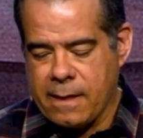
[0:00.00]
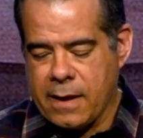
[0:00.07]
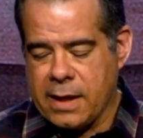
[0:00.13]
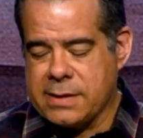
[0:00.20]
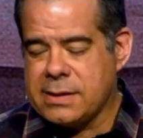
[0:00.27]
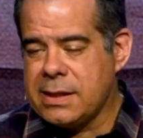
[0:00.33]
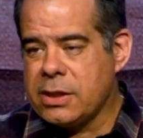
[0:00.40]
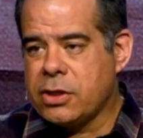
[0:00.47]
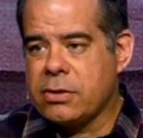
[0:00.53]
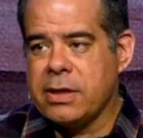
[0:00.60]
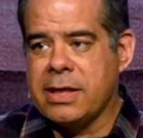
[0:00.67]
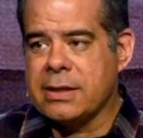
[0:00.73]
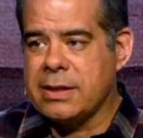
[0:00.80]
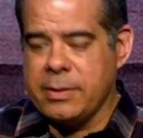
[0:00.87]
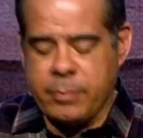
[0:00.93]
It's
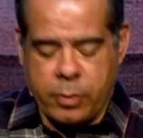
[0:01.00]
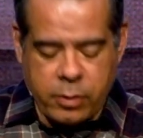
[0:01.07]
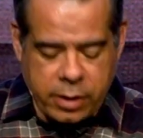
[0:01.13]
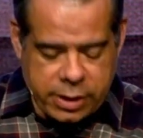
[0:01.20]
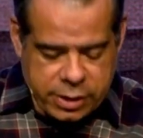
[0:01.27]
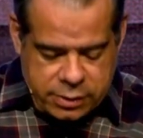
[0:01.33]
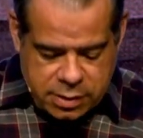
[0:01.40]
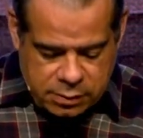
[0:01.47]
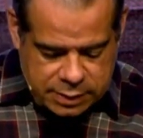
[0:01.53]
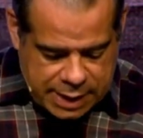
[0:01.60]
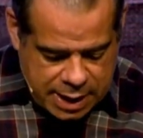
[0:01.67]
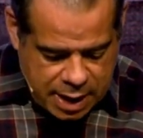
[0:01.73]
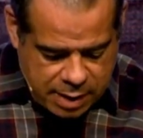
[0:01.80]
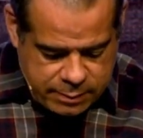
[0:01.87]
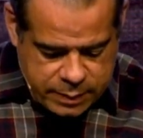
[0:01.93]
critically important you don't
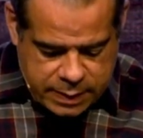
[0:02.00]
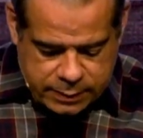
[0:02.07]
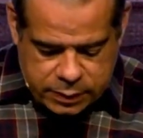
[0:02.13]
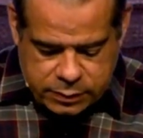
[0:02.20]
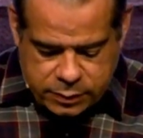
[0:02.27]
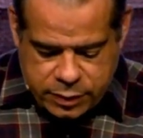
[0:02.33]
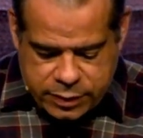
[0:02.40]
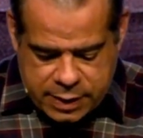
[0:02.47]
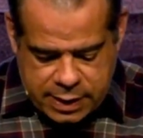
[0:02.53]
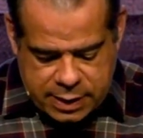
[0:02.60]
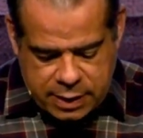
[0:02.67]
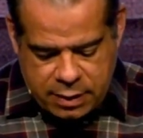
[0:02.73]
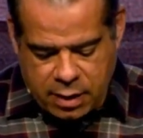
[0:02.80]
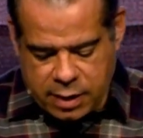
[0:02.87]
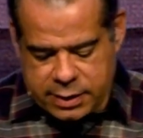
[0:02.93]
let unbiblical
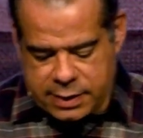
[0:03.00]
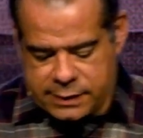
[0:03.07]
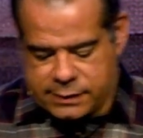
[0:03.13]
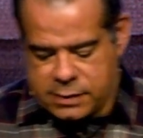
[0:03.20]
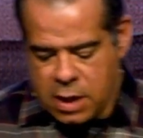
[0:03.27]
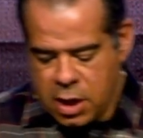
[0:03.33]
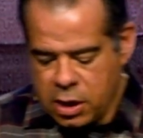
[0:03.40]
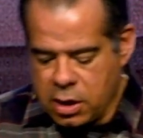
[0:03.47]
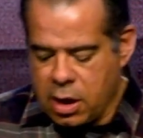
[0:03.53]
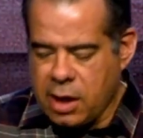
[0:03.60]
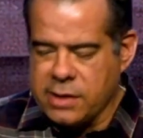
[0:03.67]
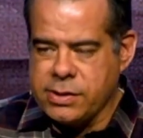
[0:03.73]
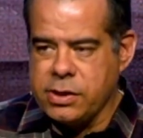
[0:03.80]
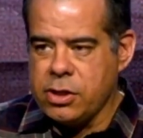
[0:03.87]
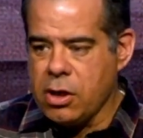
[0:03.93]
thinking on this
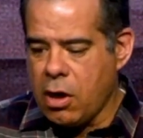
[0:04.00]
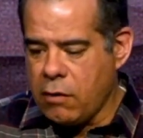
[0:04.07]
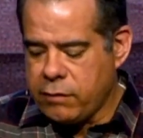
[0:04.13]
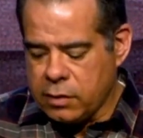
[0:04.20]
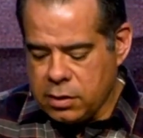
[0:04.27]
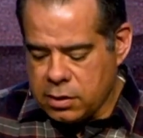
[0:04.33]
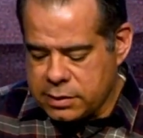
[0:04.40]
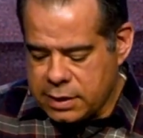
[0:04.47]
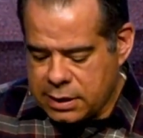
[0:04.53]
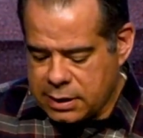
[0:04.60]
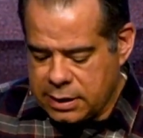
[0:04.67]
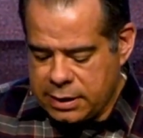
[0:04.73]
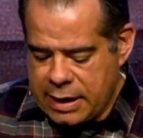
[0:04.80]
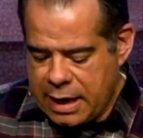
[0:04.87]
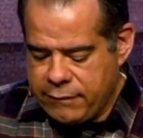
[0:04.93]
cause you to overlook the
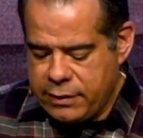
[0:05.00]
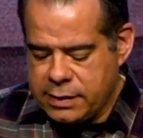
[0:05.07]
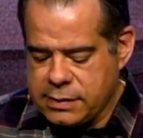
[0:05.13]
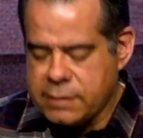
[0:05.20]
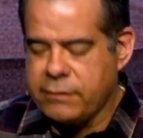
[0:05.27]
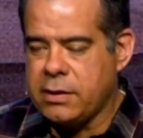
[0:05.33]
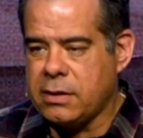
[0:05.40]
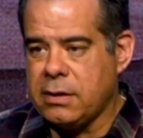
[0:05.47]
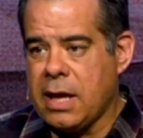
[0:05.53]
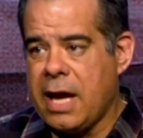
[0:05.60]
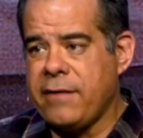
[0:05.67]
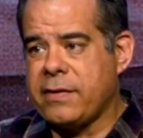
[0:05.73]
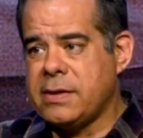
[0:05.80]
clear evidence of their life.